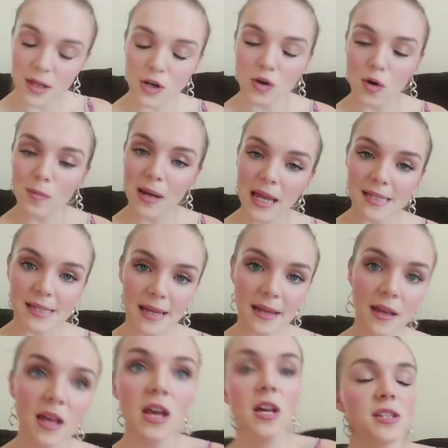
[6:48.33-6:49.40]
and normalizing.
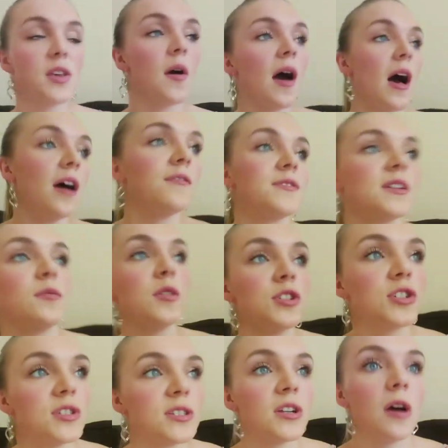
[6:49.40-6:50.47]
So
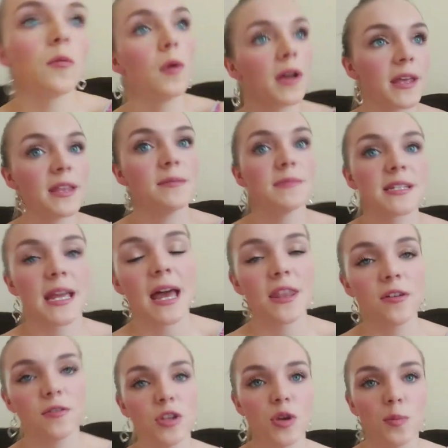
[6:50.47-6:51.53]
once you start working them
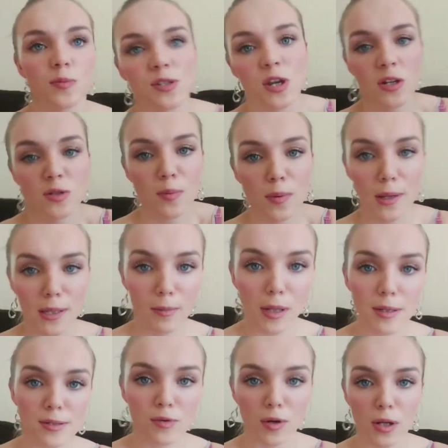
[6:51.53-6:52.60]
together and you start to bring them
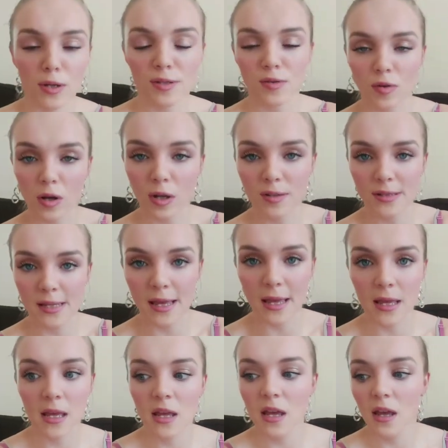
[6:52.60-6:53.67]
closer and closer and
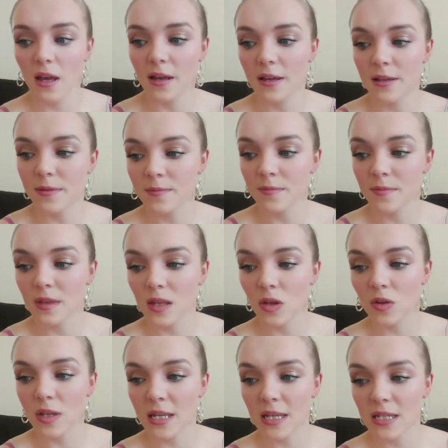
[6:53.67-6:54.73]
closer,
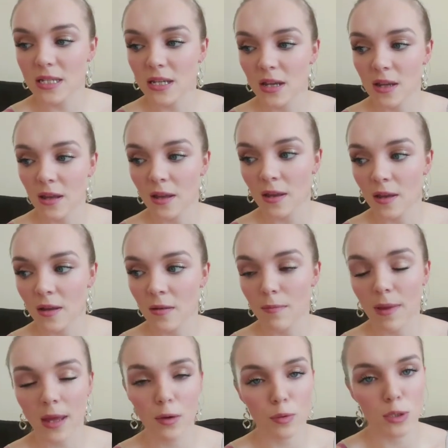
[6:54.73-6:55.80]
you need to
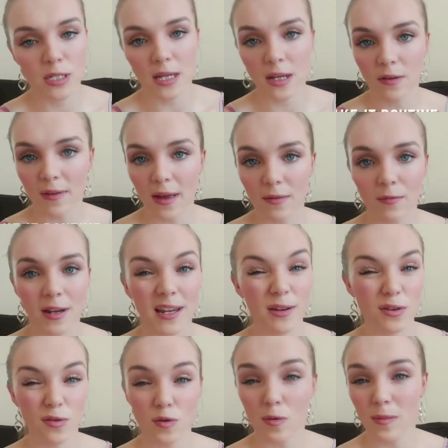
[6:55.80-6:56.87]
make a routine of it and
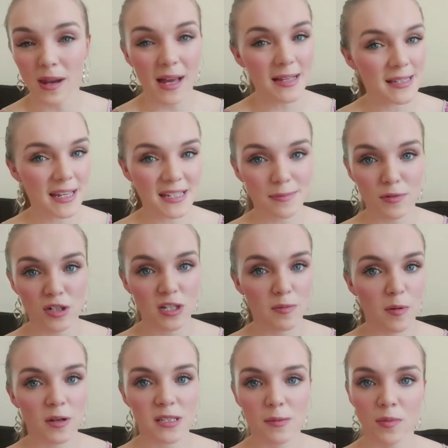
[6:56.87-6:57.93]
really normalize it as much as
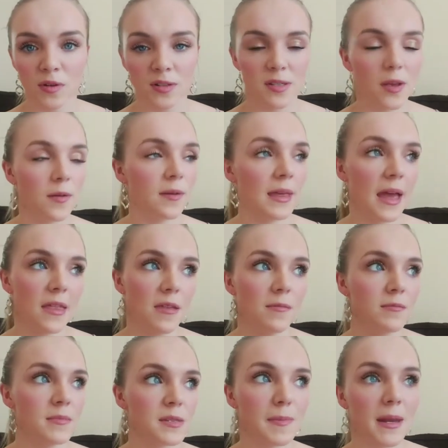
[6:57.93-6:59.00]
possible. So get
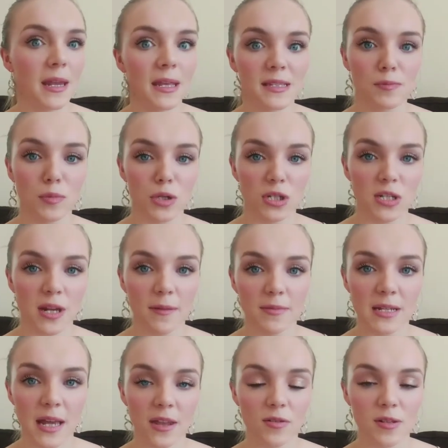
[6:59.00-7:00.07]
them spending as much time
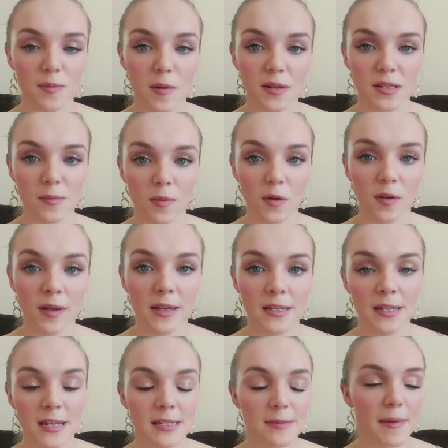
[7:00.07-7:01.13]
together as possible
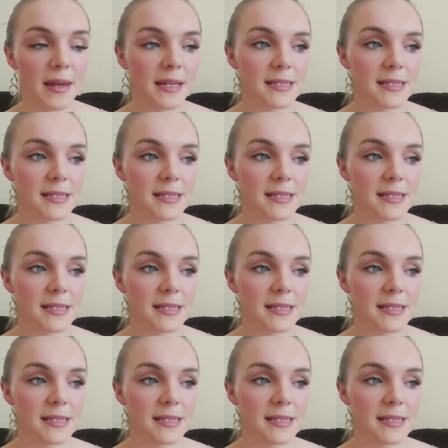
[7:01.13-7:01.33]
in as many